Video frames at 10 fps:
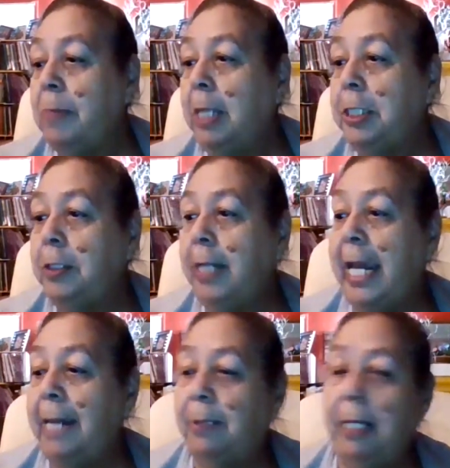today
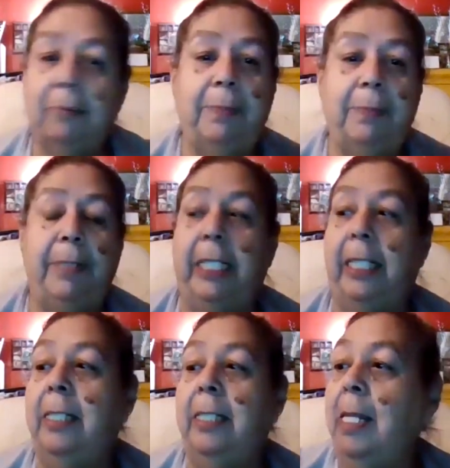I brought with
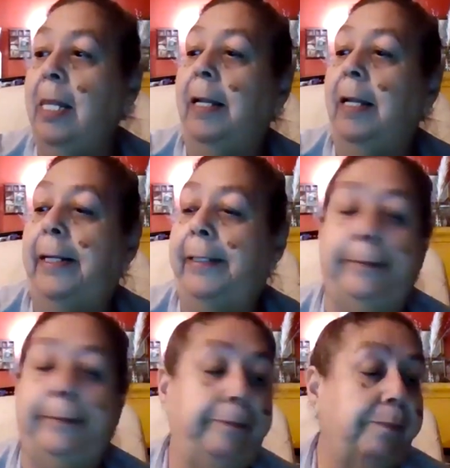me
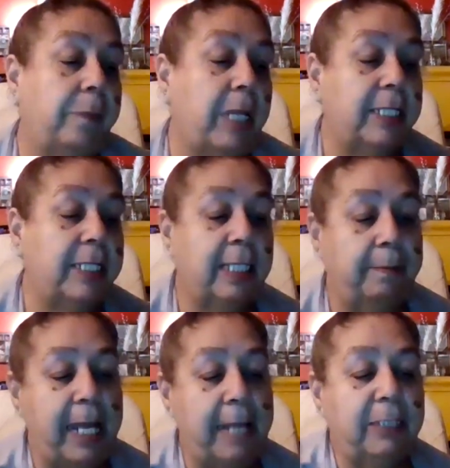some
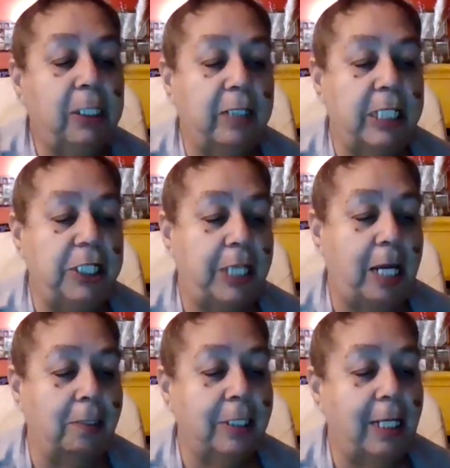abalone
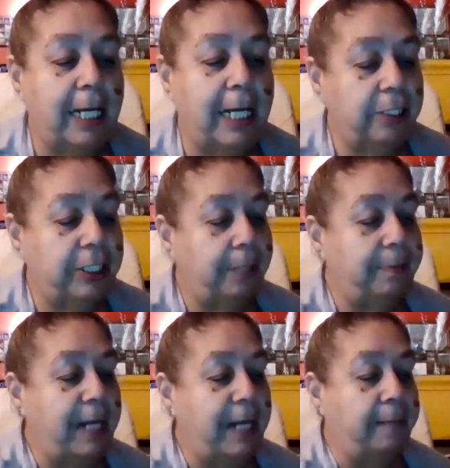shells. I like to share
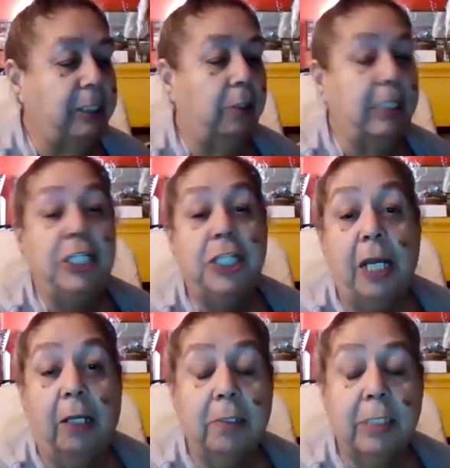my abalone
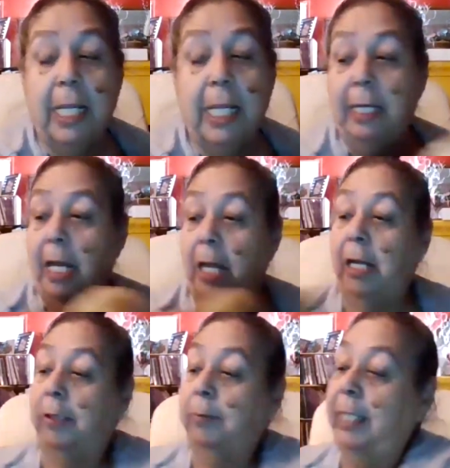shells and
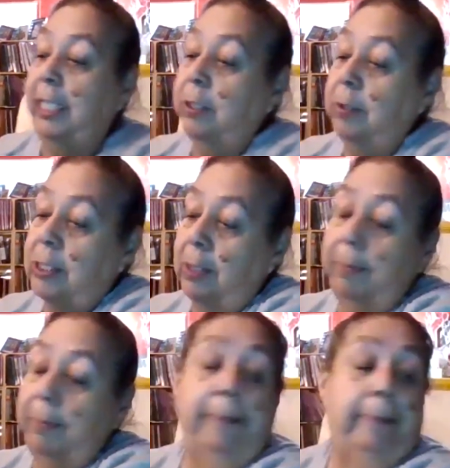how we use
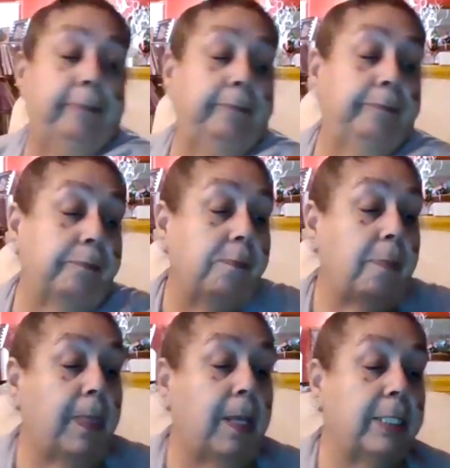them.
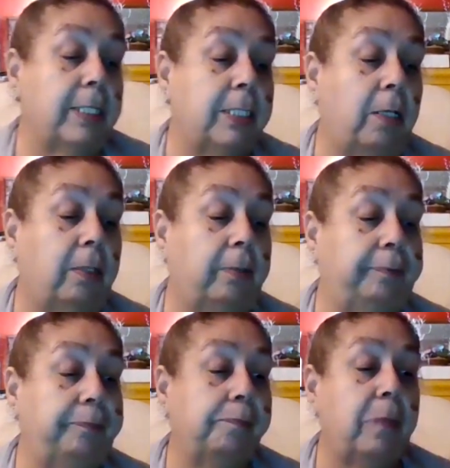So
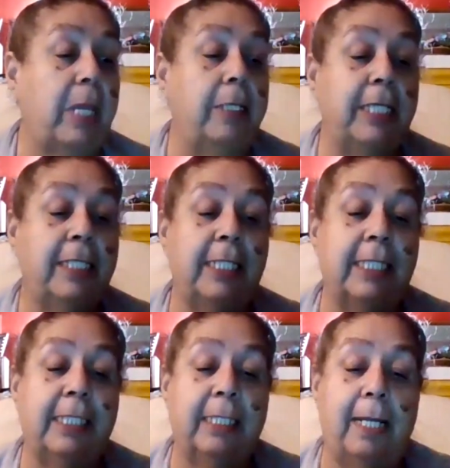this
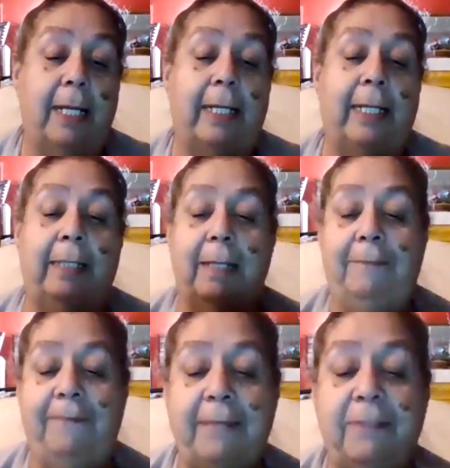is a
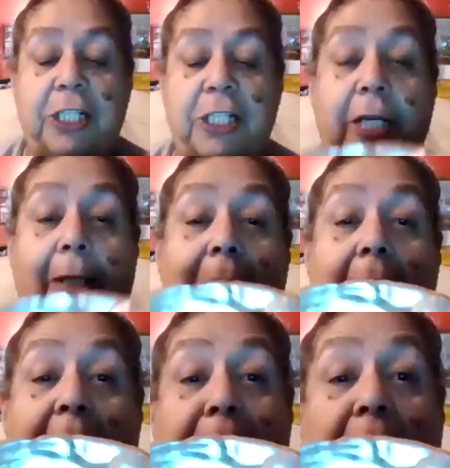favorite shell
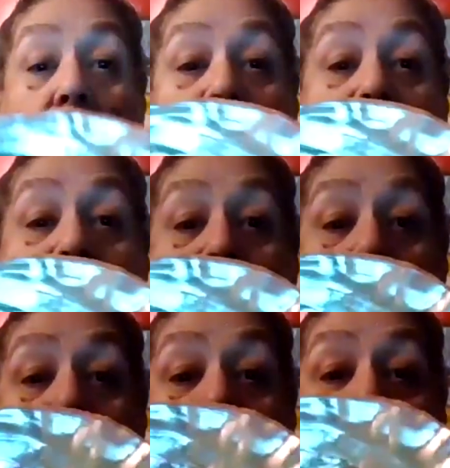abalone to
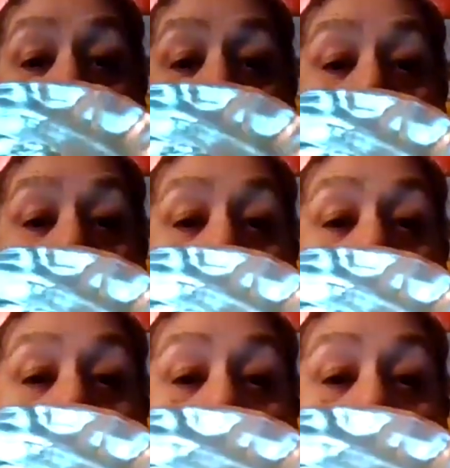me. It's a